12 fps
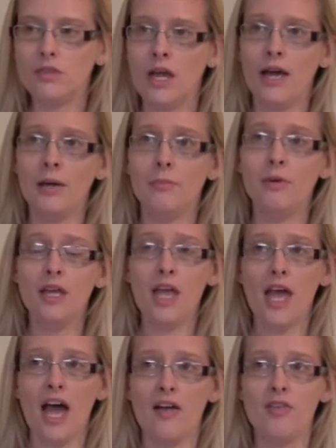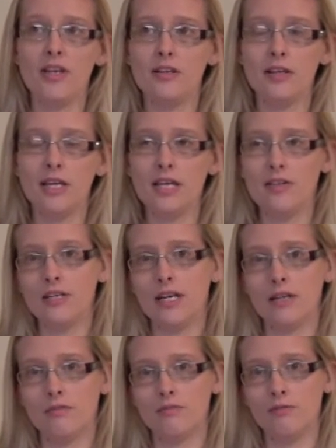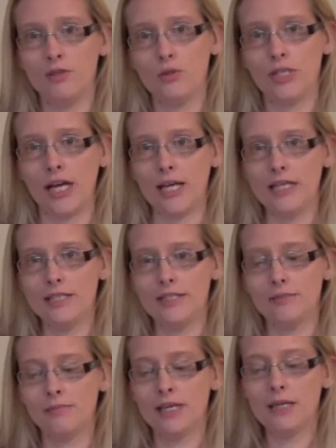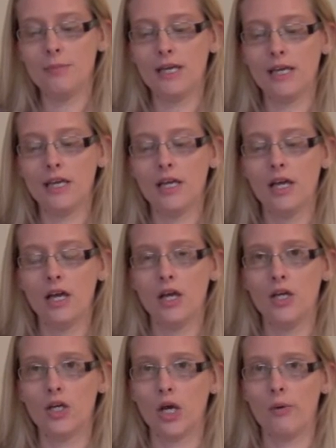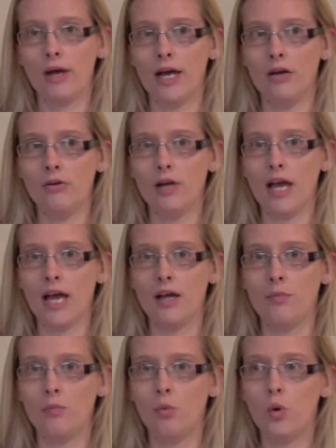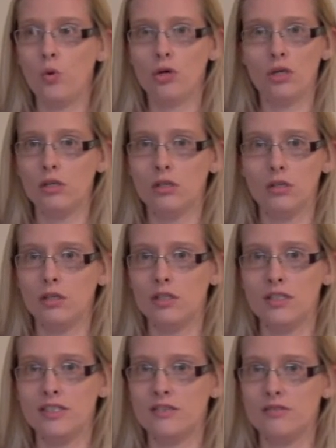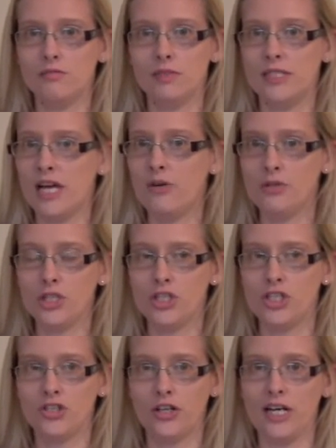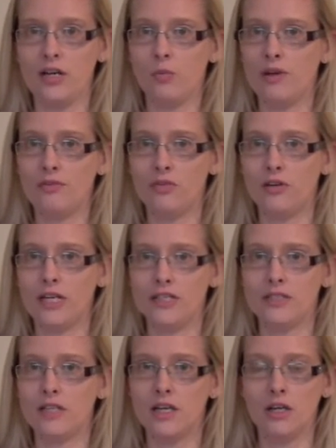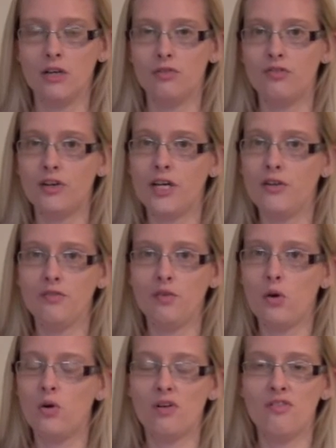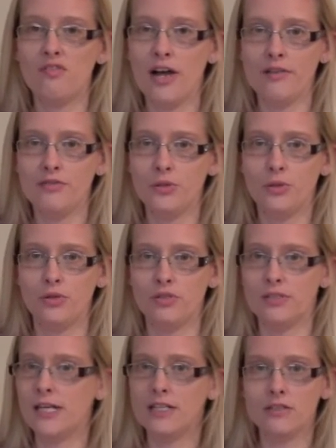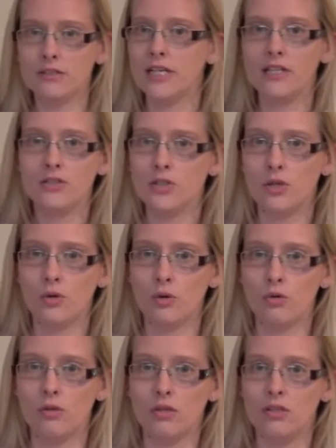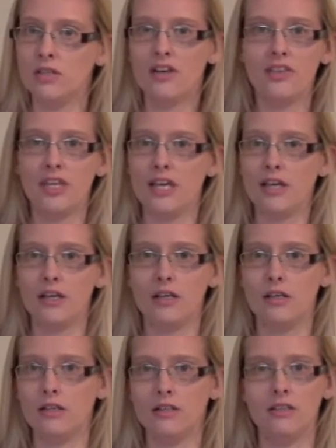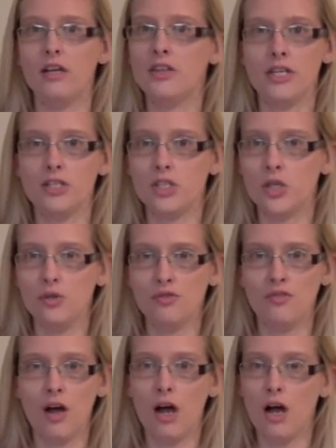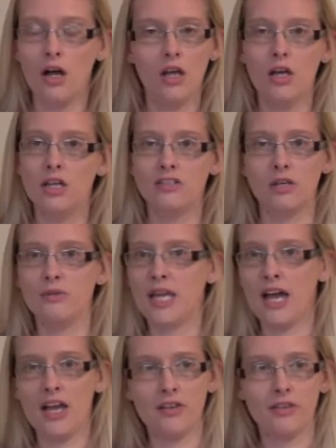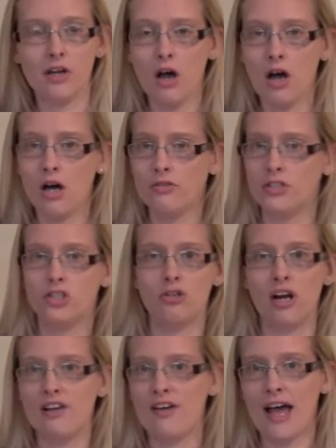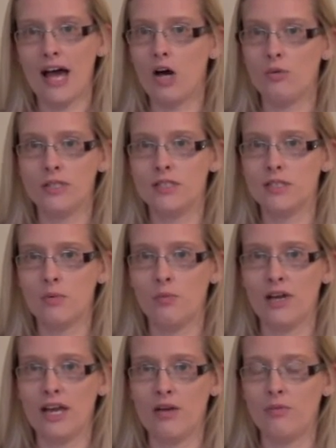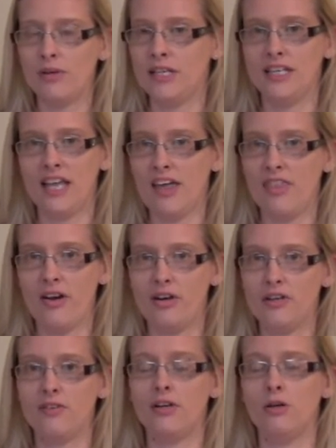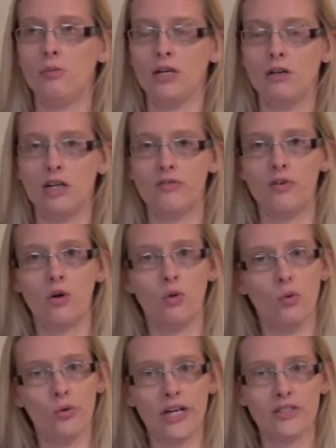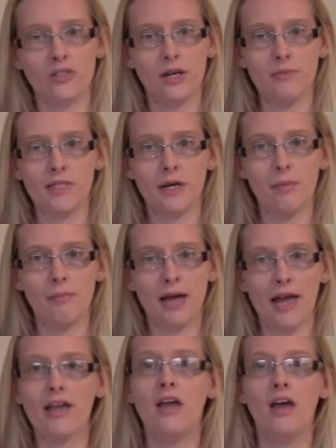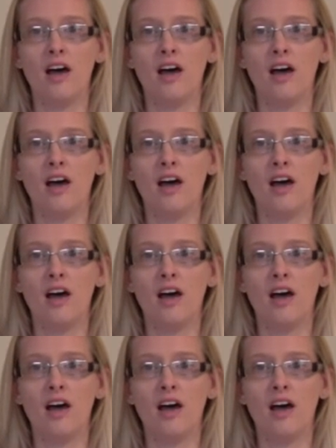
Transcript: And then in a few days, maybe go out and walk down your street, whether it's 3, 4 or 5 doors. That's all. Nothing too far. Don't get out in the car and drive hours somewhere when you get there and you think, oh my God, I've got all that time to come back.